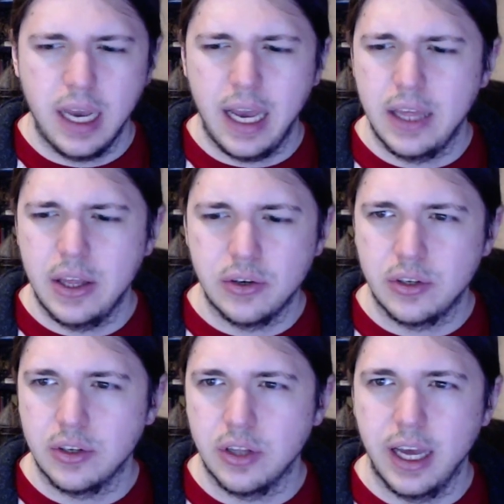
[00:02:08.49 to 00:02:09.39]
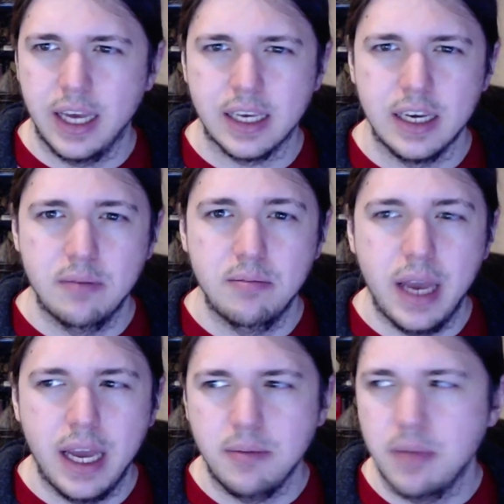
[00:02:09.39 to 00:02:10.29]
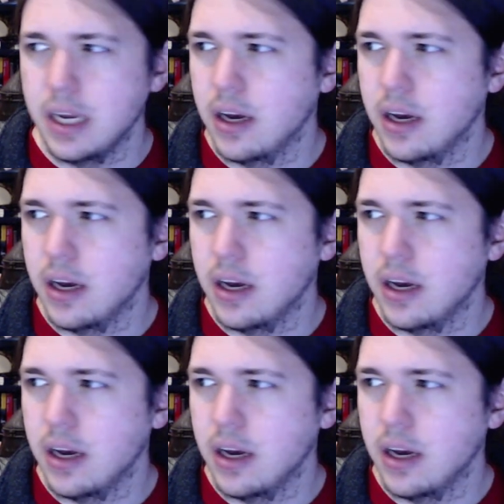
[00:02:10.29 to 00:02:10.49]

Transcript: And there's like many